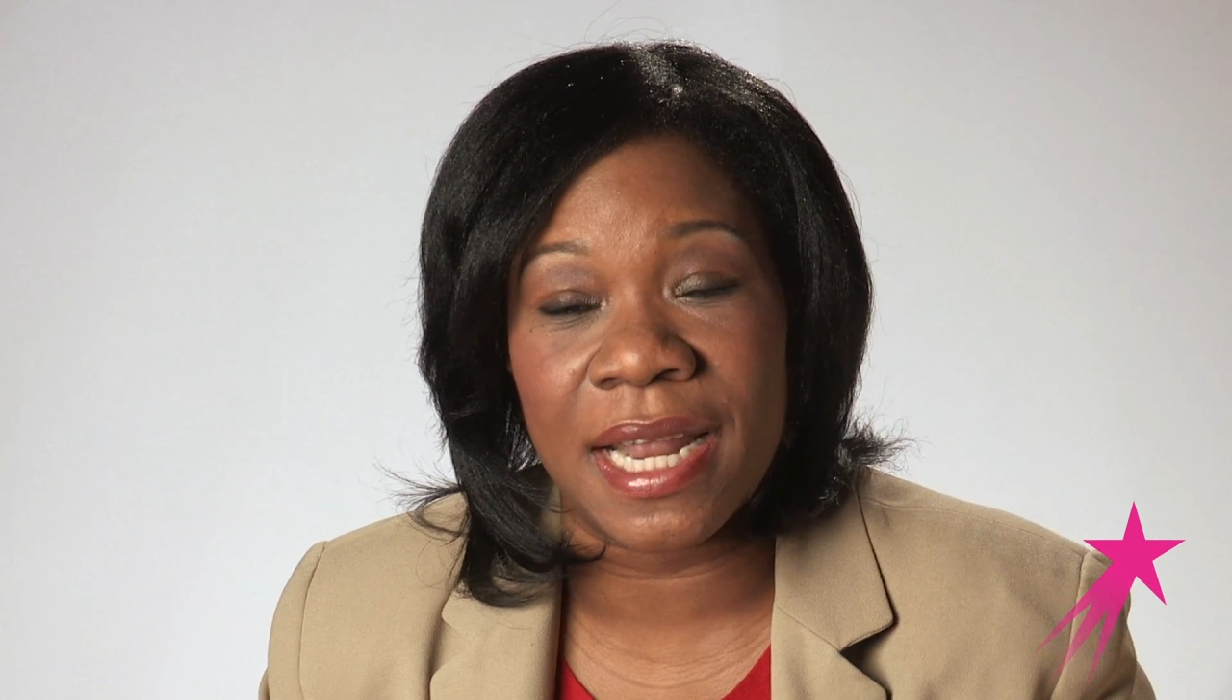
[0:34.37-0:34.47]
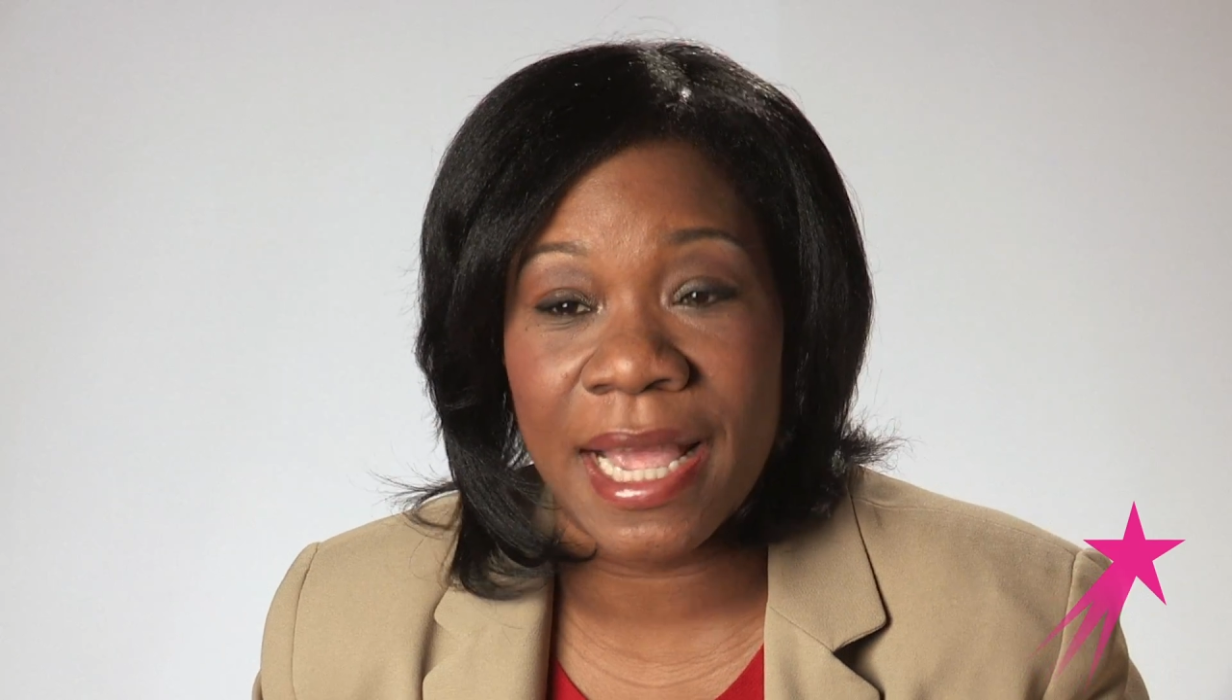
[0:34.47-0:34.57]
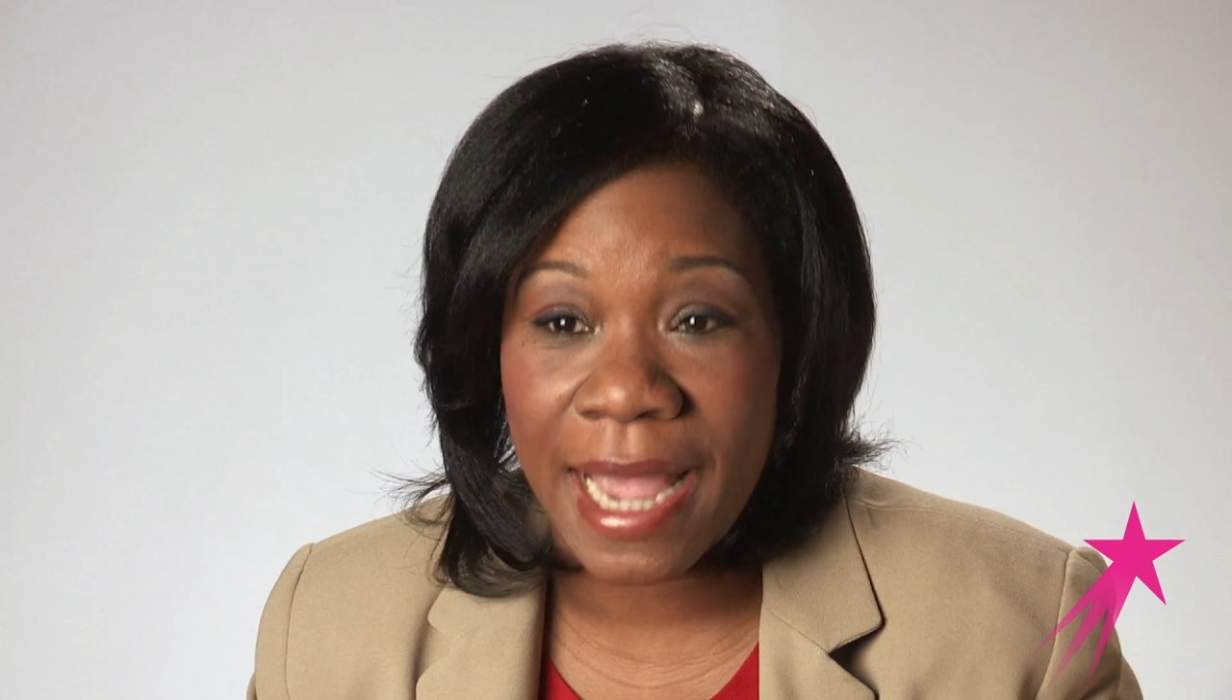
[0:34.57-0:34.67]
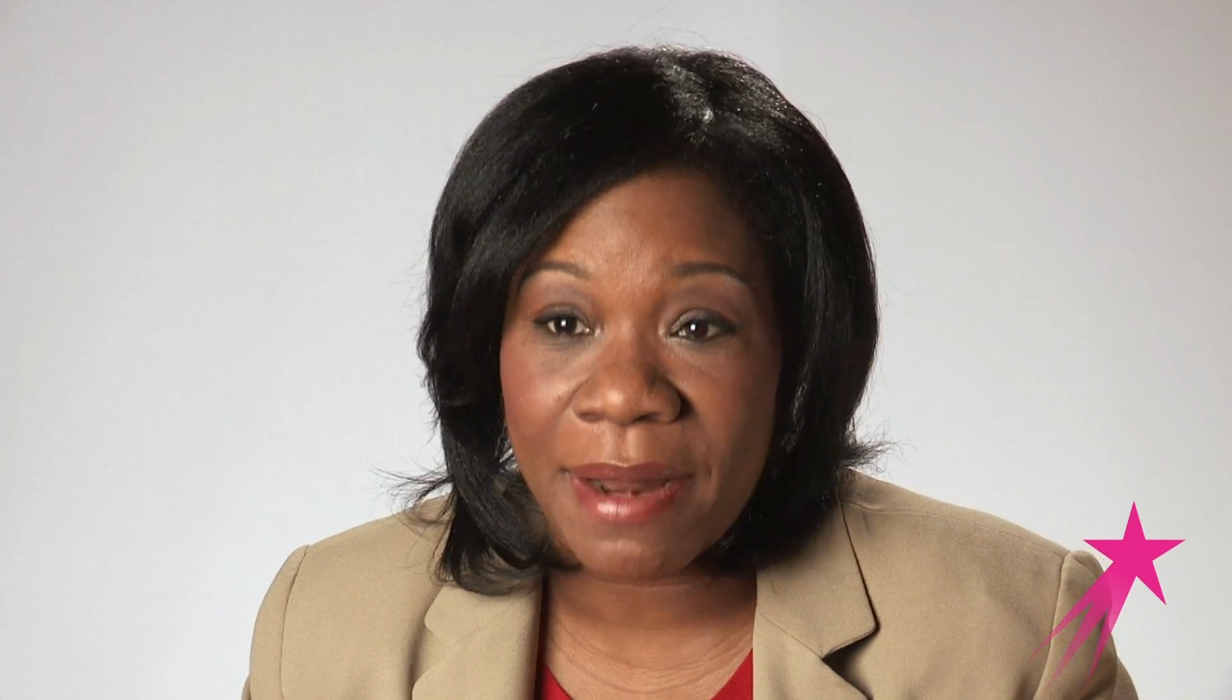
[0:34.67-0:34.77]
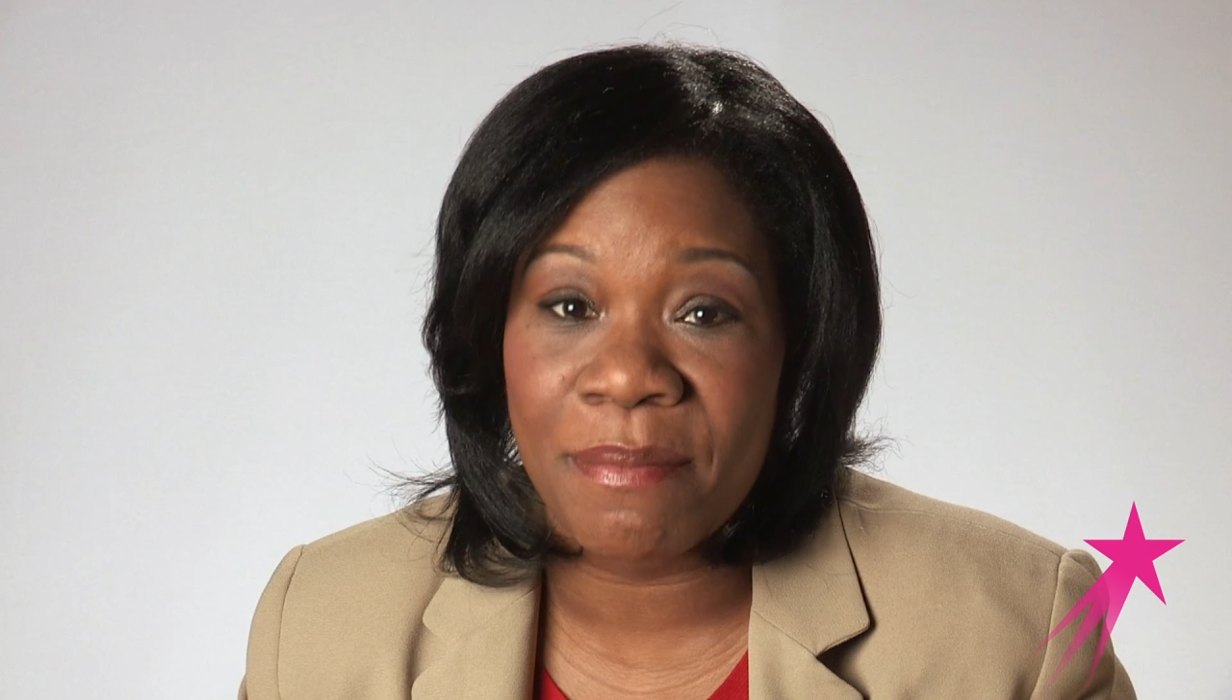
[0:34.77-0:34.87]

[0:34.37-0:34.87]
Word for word: And I got a